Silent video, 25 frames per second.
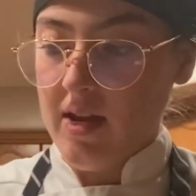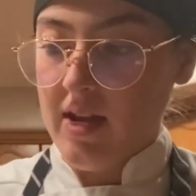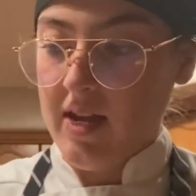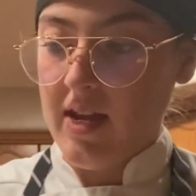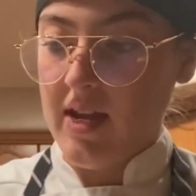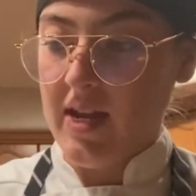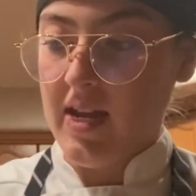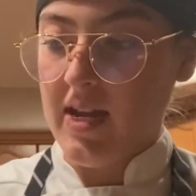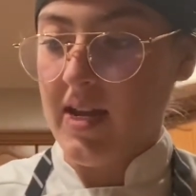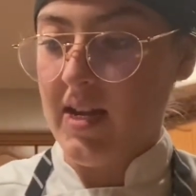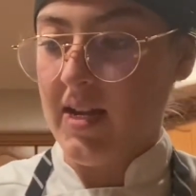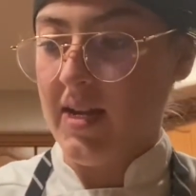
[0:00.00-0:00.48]

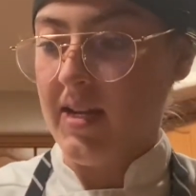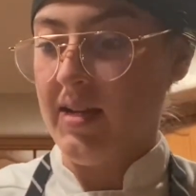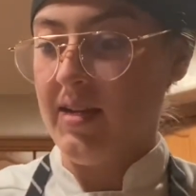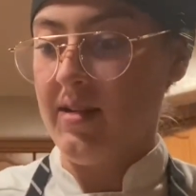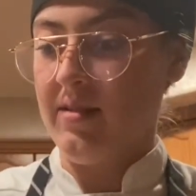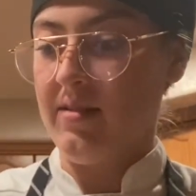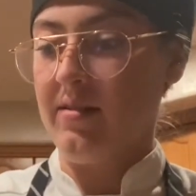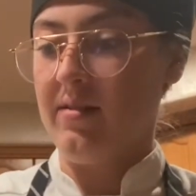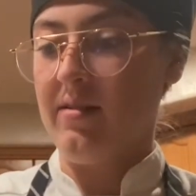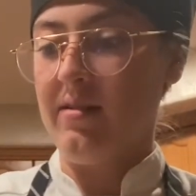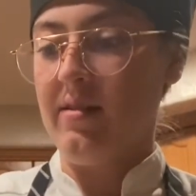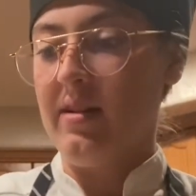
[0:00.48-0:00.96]

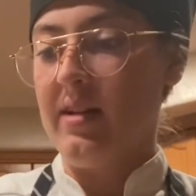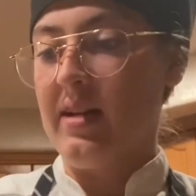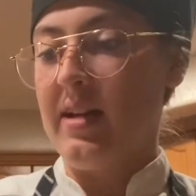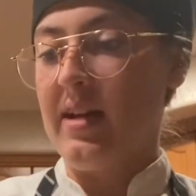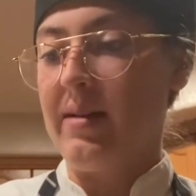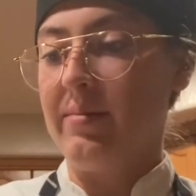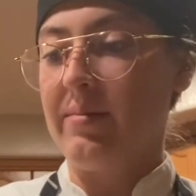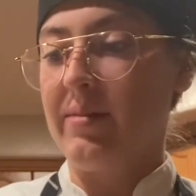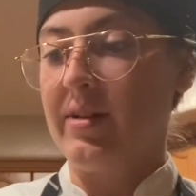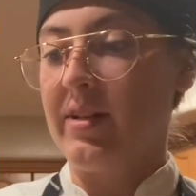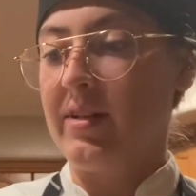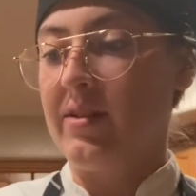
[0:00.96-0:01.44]
And
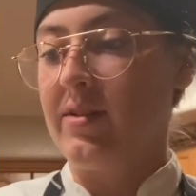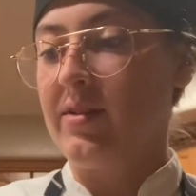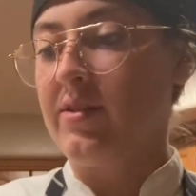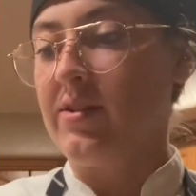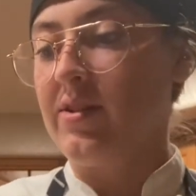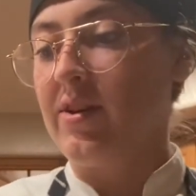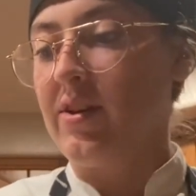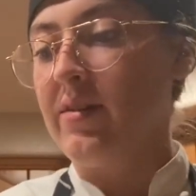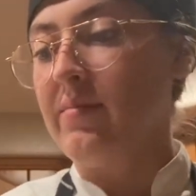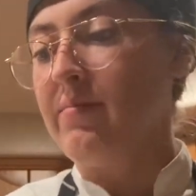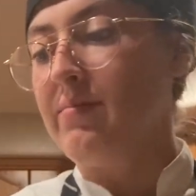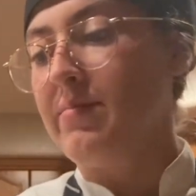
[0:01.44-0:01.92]
I'm going to
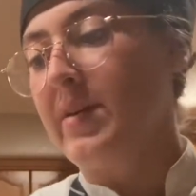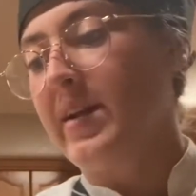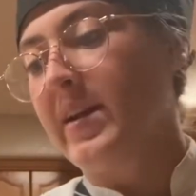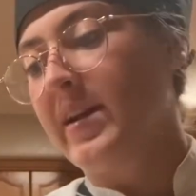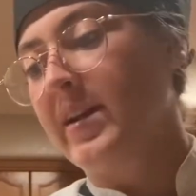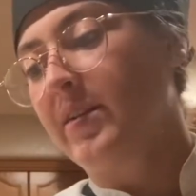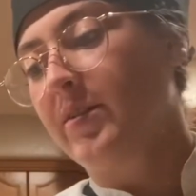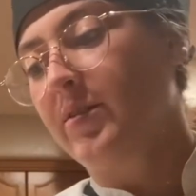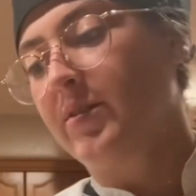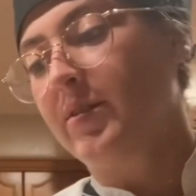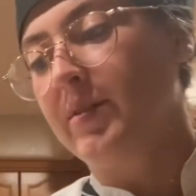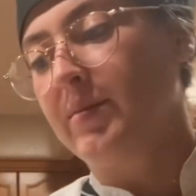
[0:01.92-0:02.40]
start by
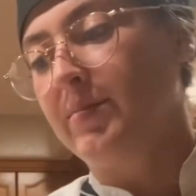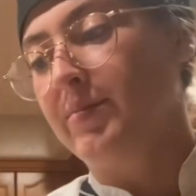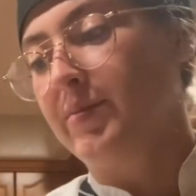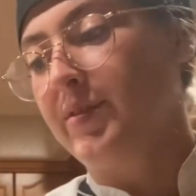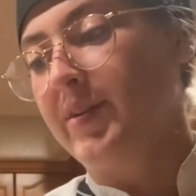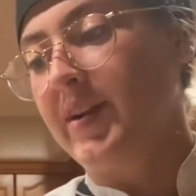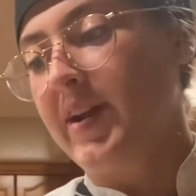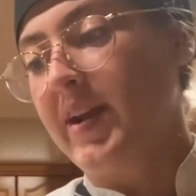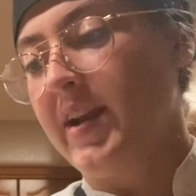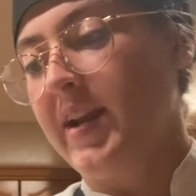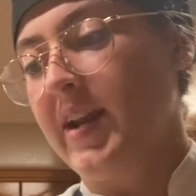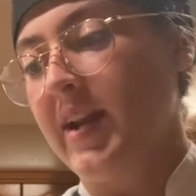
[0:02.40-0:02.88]

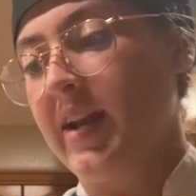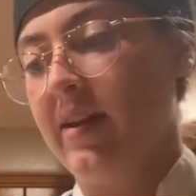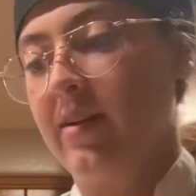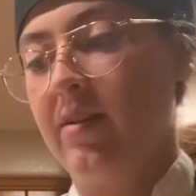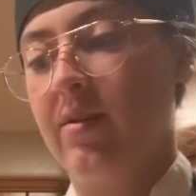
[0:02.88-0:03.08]
incorporating